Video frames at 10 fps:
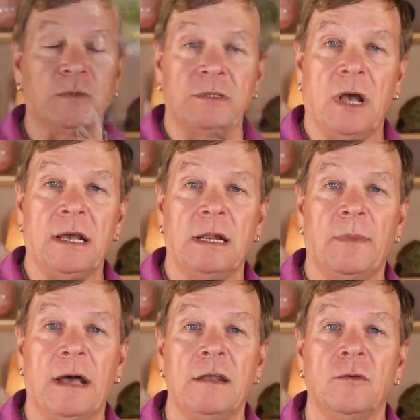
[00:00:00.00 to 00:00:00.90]
we're talking
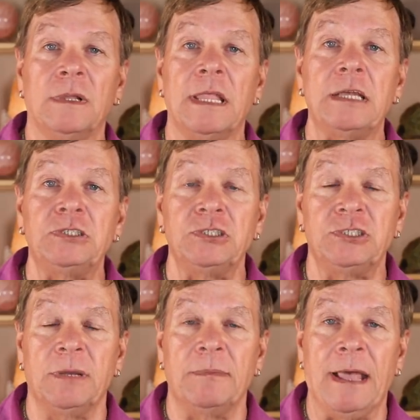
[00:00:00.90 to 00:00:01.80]
about your
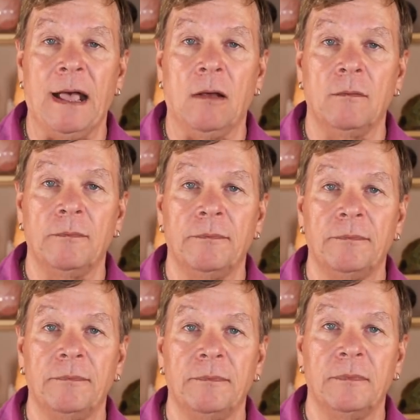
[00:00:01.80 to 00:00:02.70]
relationship now.
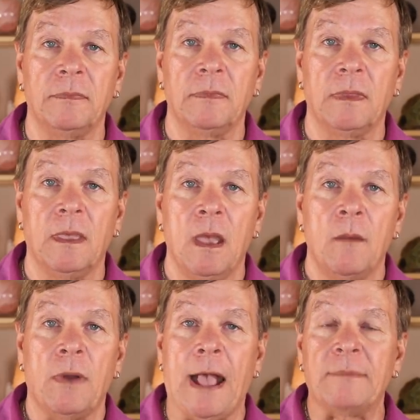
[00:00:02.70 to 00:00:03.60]

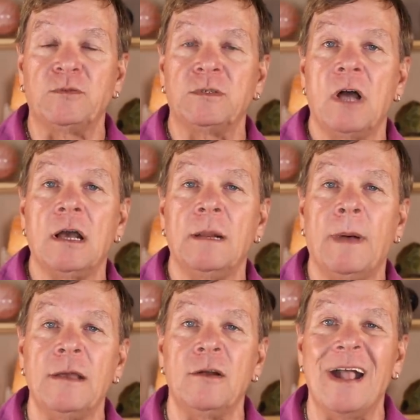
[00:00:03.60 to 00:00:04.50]
Perhaps we're talking
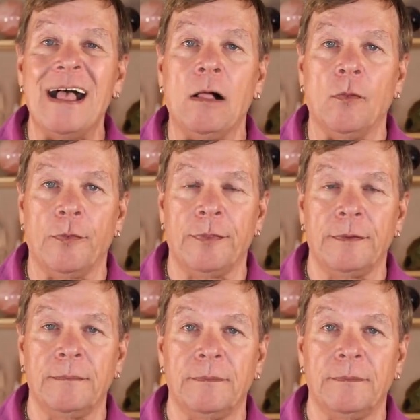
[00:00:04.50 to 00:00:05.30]
about your health.